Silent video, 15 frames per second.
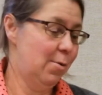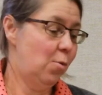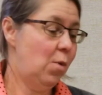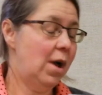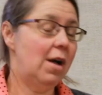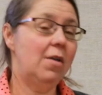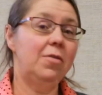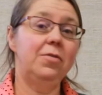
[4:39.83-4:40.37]

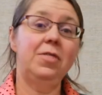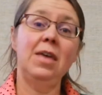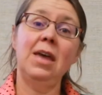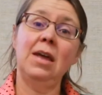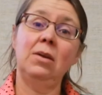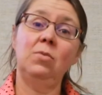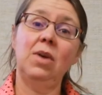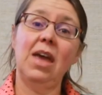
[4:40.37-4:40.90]
Well,
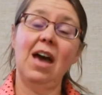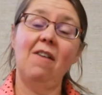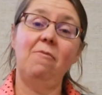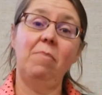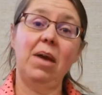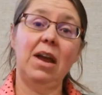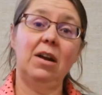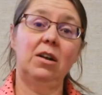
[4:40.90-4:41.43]
then we
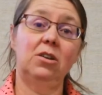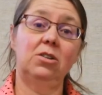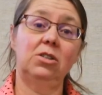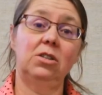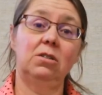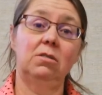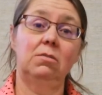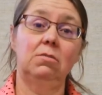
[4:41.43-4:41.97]
have
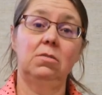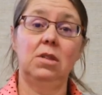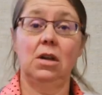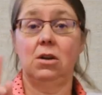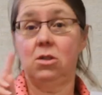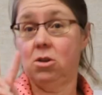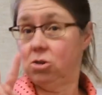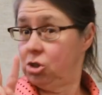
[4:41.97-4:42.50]
pairs
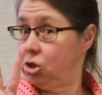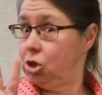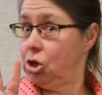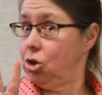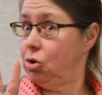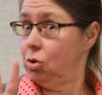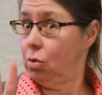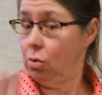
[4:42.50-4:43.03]
that there's
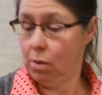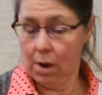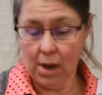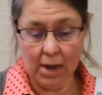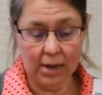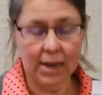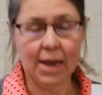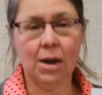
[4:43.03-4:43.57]
two
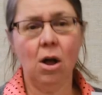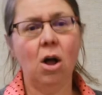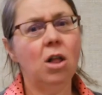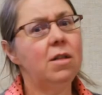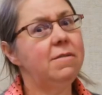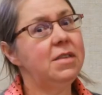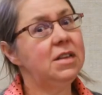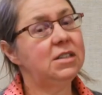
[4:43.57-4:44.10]
and
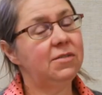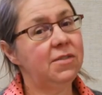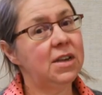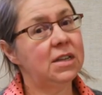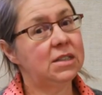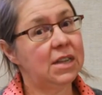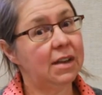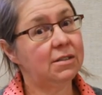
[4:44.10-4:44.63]
all of these
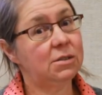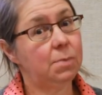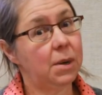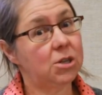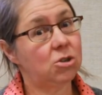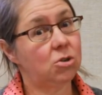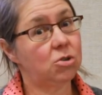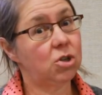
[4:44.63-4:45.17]
fins have
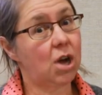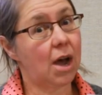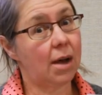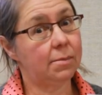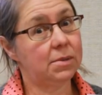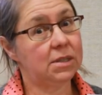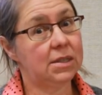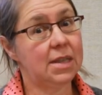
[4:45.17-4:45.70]
special
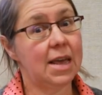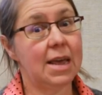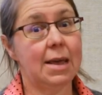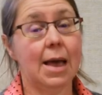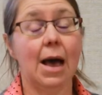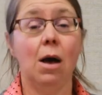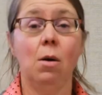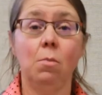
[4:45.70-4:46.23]
jobs. They
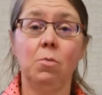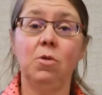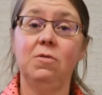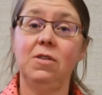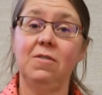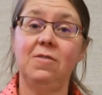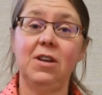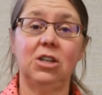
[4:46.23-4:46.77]
help
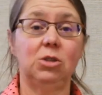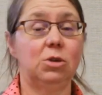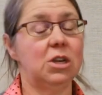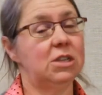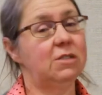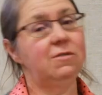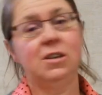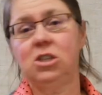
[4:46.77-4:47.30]
move the fish
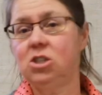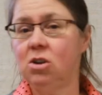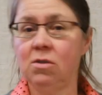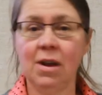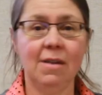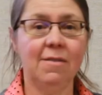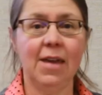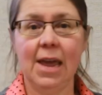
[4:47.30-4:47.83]
because fish don't
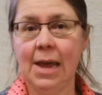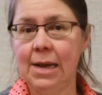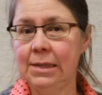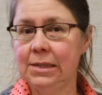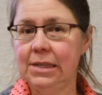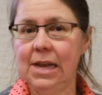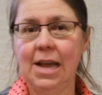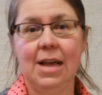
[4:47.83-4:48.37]
have
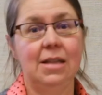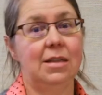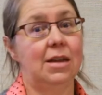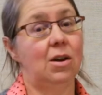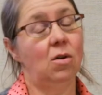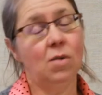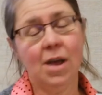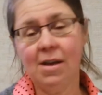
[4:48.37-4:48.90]
hands, they
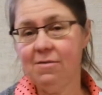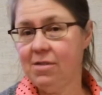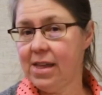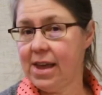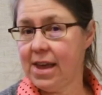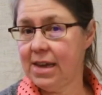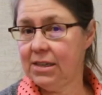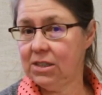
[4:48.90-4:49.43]
don't have
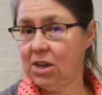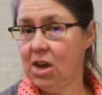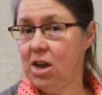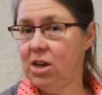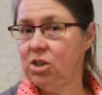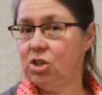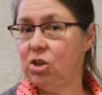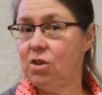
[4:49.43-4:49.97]
legs,
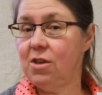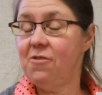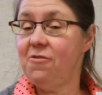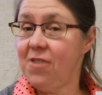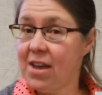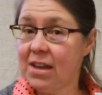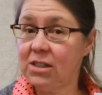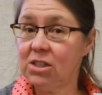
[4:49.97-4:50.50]
so the
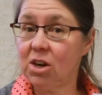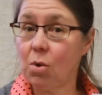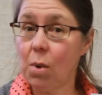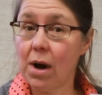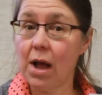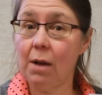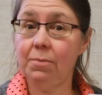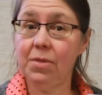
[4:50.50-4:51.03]
fins are
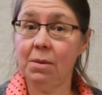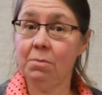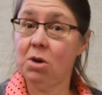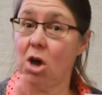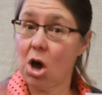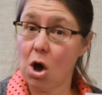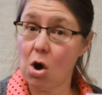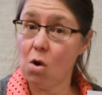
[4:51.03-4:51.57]
what help them
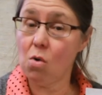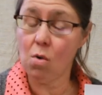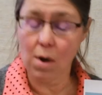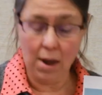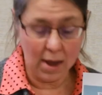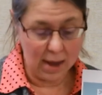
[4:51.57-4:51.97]
go.